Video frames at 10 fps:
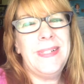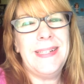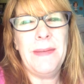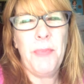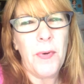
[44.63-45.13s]

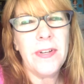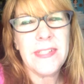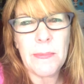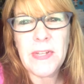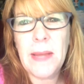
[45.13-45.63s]
important
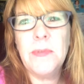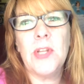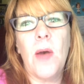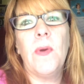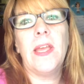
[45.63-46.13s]
sometimes,
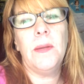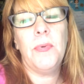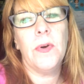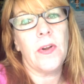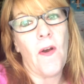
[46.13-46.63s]
not wicked
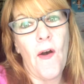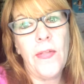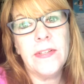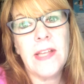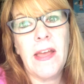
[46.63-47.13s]
important all
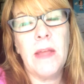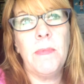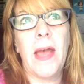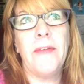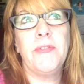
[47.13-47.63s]
the time.
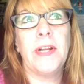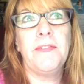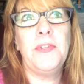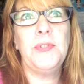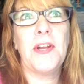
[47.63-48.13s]
I've run a
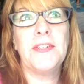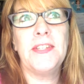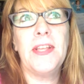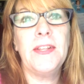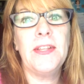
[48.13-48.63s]
few charts
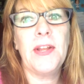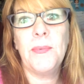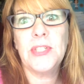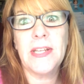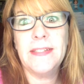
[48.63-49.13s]
lately that I
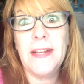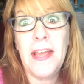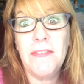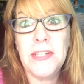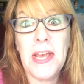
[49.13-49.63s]
wish I did
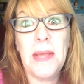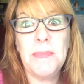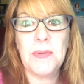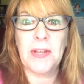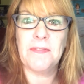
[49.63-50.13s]
have a time
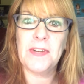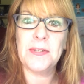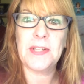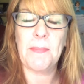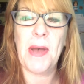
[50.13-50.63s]
so I could figure
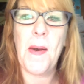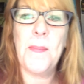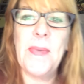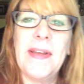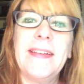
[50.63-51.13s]
something out,
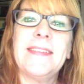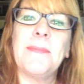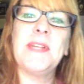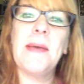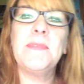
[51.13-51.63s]
but
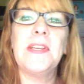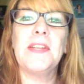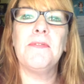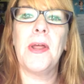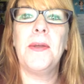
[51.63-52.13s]
sometimes you
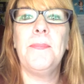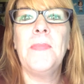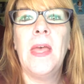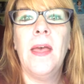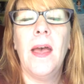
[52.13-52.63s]
can run them
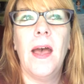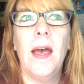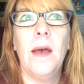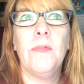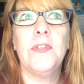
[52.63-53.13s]

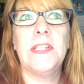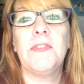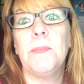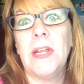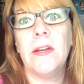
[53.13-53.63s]
for
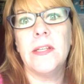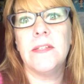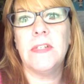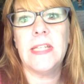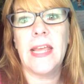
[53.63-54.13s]
different periods
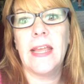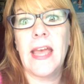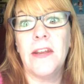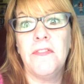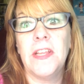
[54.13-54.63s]
of a day and
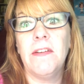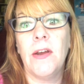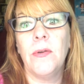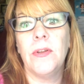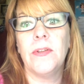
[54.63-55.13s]
kind of figure
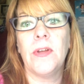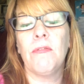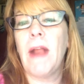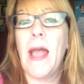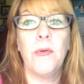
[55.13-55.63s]
out
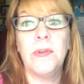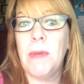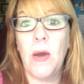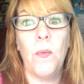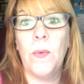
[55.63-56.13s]
around
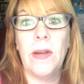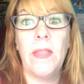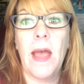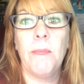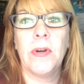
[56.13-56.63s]
about where
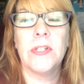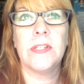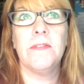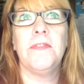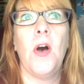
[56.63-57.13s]
that
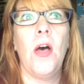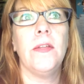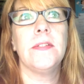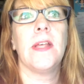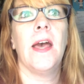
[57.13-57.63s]
person falls.